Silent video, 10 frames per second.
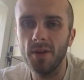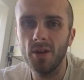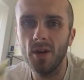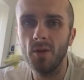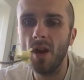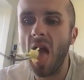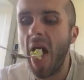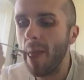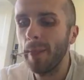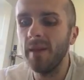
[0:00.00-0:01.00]
You know, I want
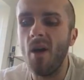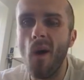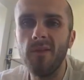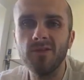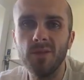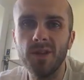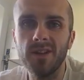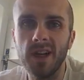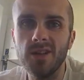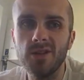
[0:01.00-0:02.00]
something
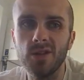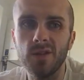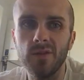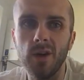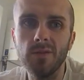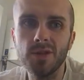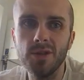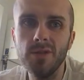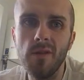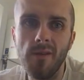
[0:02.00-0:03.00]
nice to look forward
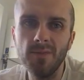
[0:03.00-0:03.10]
to.